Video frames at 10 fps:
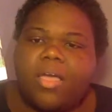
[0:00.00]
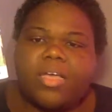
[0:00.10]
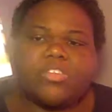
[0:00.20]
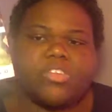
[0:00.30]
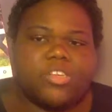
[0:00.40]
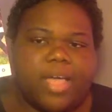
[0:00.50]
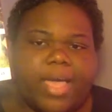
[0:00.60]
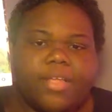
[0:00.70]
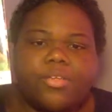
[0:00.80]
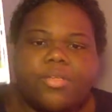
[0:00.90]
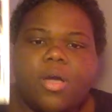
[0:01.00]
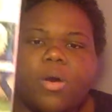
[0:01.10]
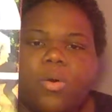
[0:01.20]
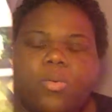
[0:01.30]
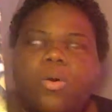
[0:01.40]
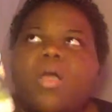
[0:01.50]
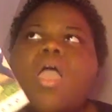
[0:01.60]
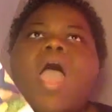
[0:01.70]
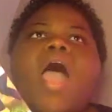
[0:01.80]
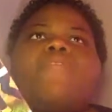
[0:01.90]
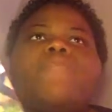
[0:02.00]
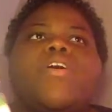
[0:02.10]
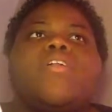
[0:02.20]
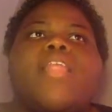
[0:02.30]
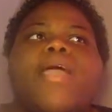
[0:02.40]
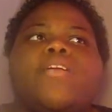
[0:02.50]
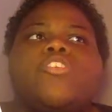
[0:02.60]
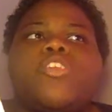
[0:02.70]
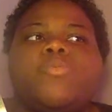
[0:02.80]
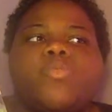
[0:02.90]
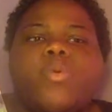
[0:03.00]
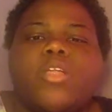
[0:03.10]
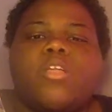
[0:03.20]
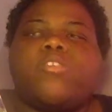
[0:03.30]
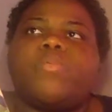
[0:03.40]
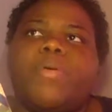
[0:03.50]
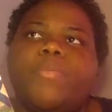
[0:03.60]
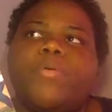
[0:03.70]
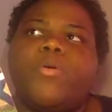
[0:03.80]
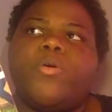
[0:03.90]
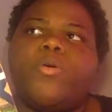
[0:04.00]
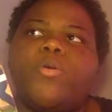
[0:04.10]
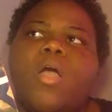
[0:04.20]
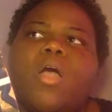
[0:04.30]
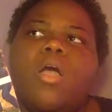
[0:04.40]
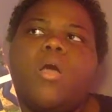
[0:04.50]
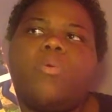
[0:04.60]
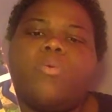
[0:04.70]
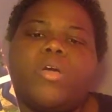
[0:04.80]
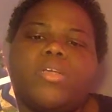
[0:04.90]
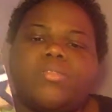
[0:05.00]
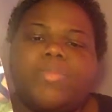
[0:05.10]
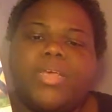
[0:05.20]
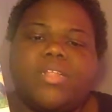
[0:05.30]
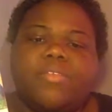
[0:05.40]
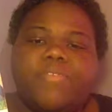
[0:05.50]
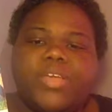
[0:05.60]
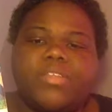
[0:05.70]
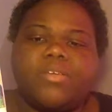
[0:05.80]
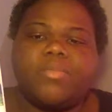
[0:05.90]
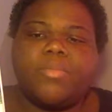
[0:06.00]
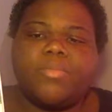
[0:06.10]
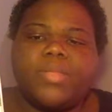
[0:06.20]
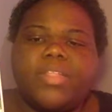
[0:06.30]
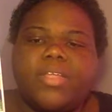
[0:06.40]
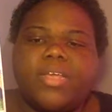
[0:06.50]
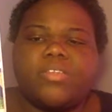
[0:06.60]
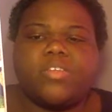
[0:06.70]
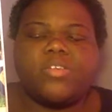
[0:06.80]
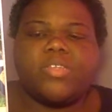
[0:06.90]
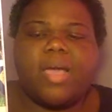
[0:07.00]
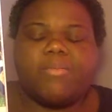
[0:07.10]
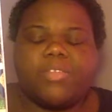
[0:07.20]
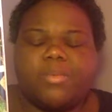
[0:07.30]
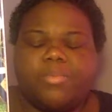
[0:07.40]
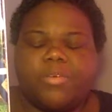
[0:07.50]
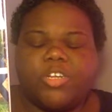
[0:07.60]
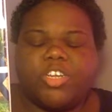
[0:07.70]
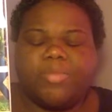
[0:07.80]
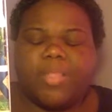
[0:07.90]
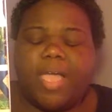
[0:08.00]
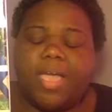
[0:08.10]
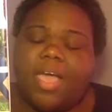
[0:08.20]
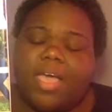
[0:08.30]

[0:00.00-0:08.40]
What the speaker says: And she had no, I felt like she was one of those people who was being the victim, but then at certain times in the book, she'd be like,